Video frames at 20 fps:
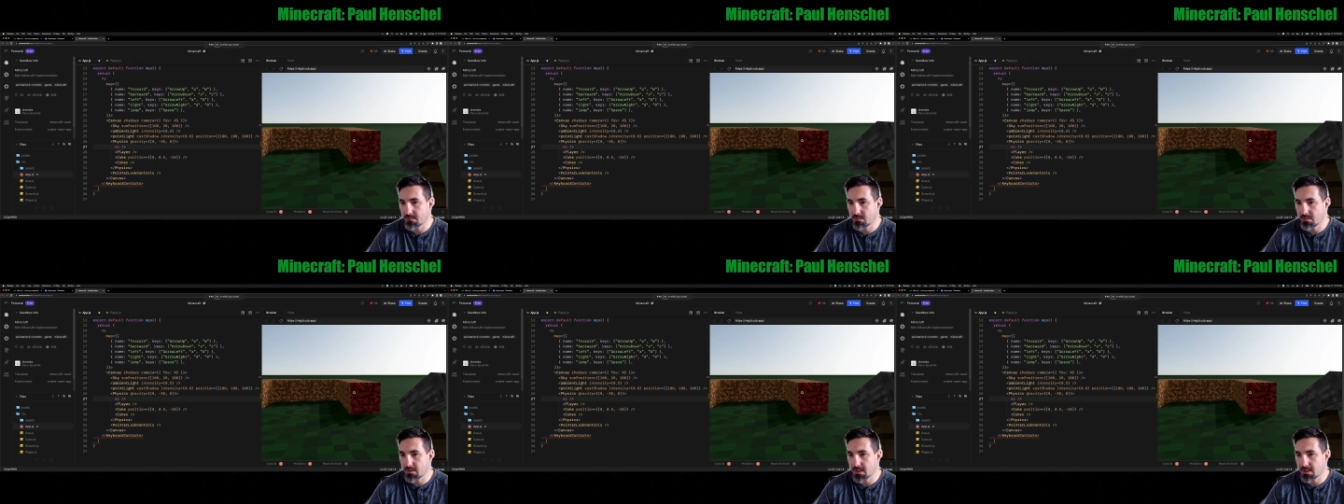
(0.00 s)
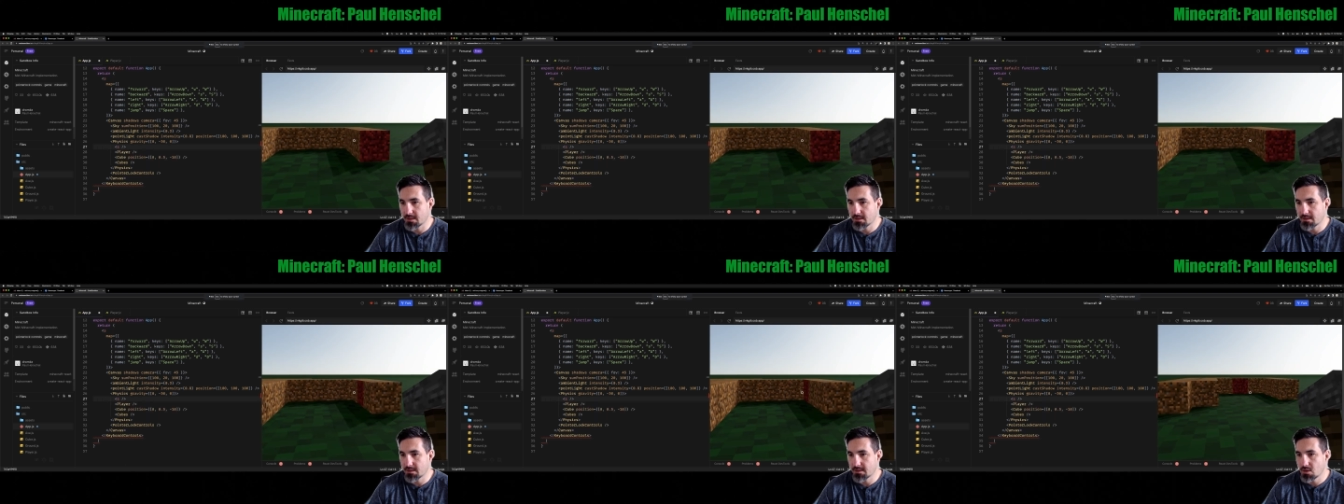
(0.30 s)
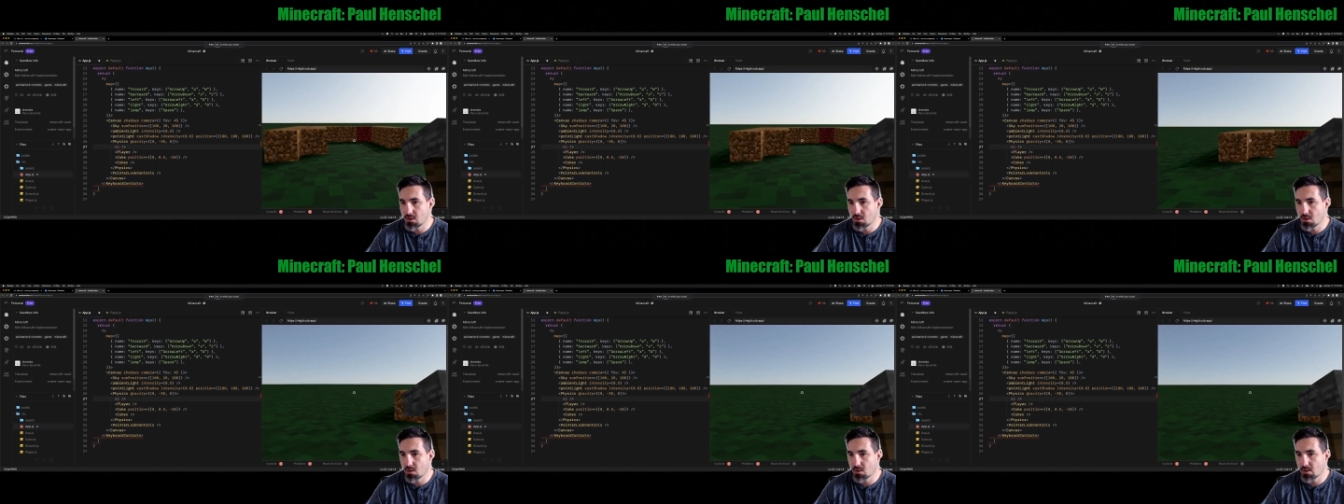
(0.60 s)
with
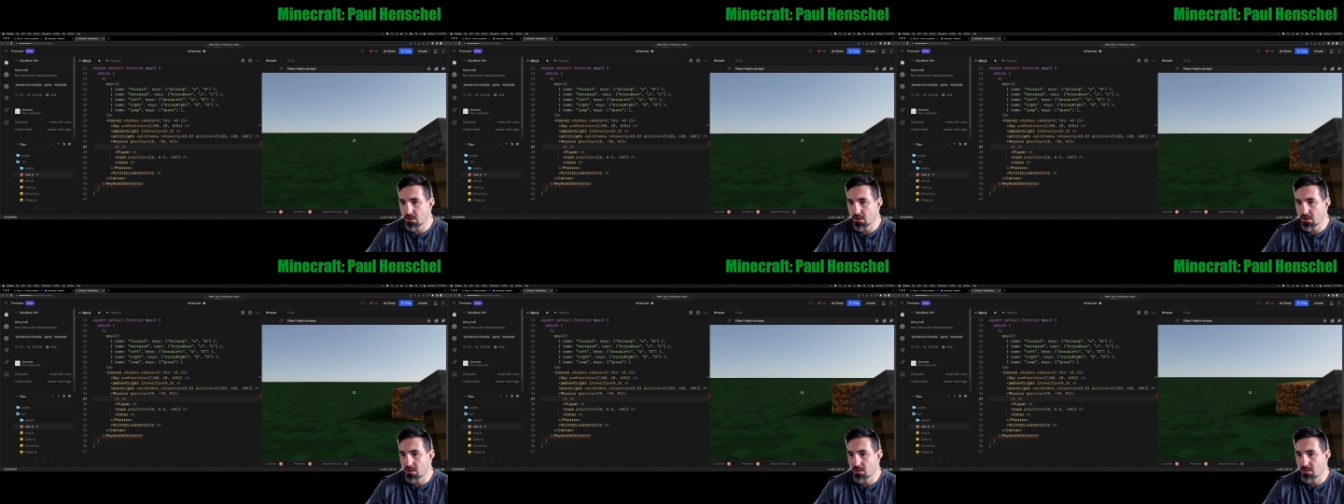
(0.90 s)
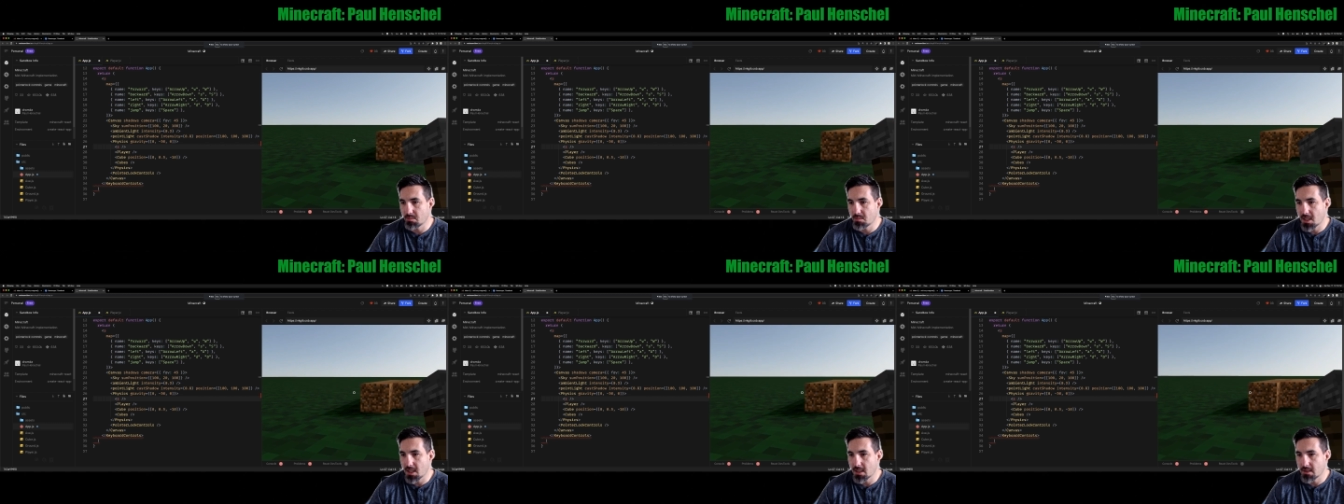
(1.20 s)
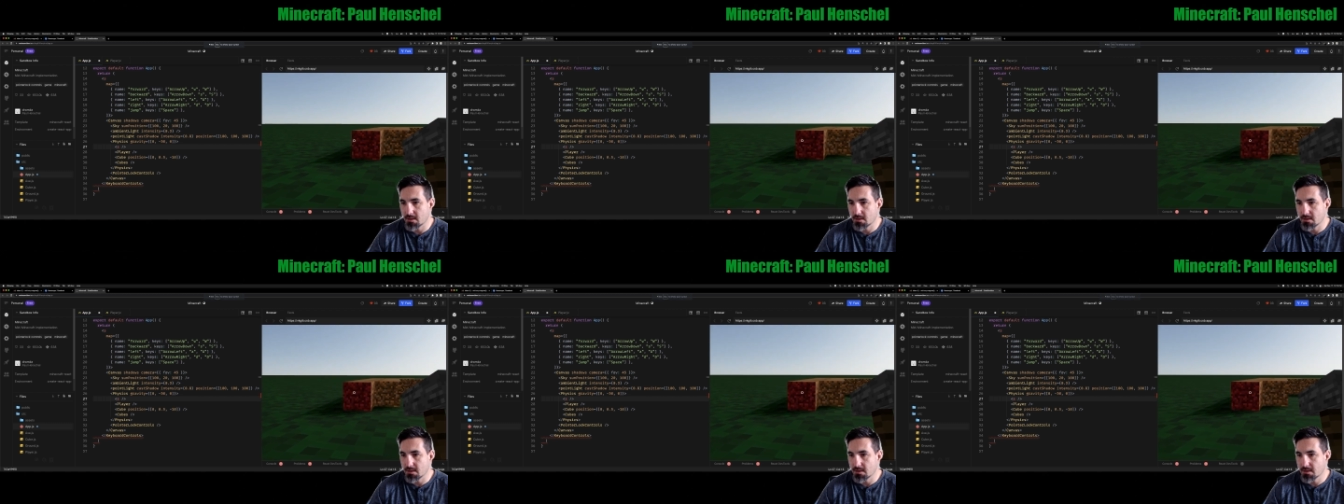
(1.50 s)
your own
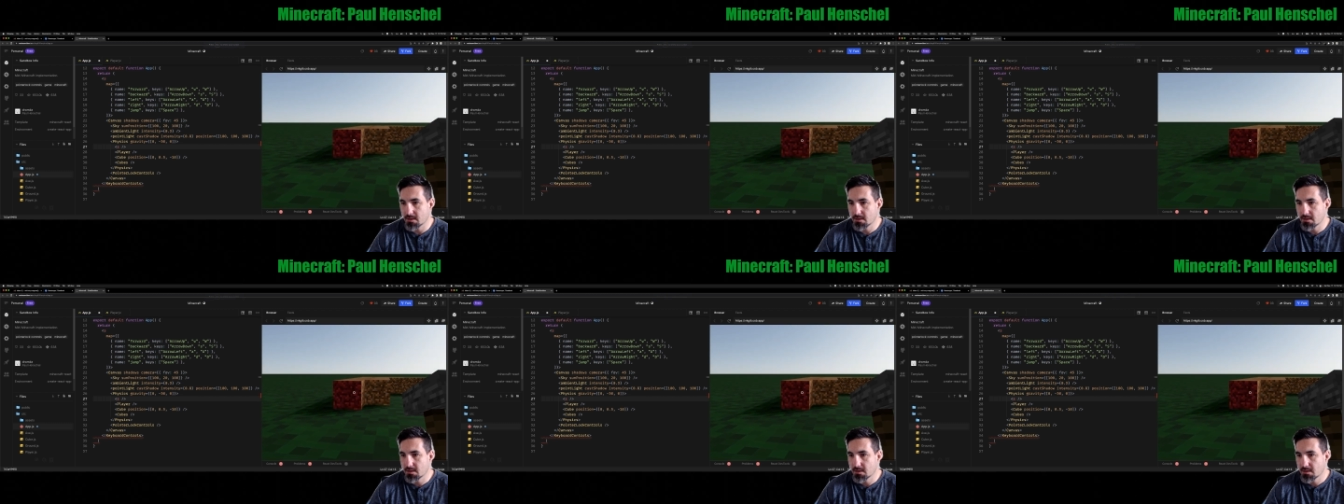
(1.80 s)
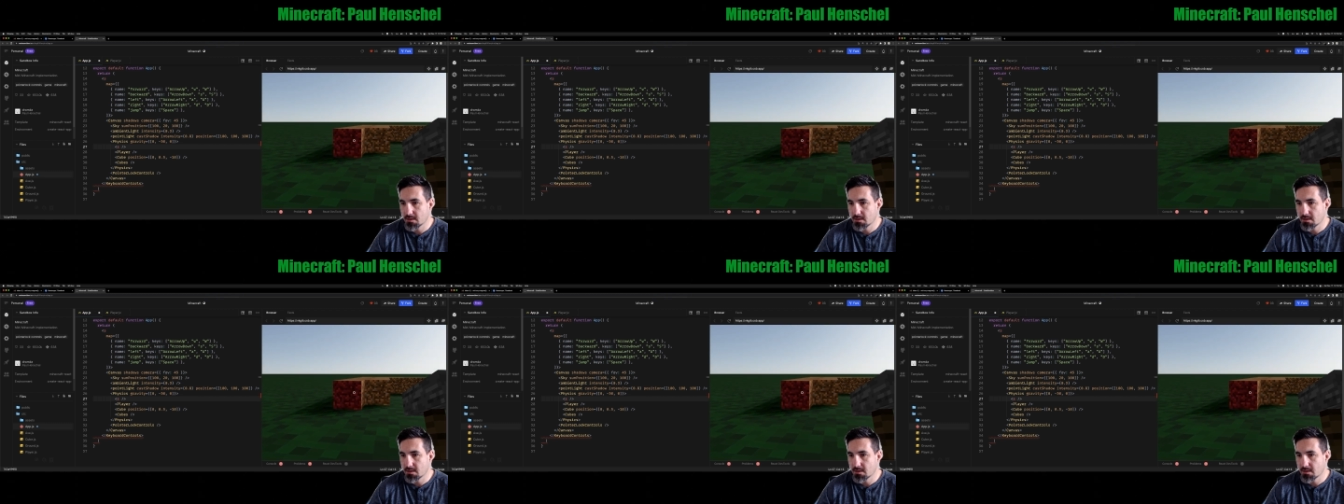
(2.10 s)
models,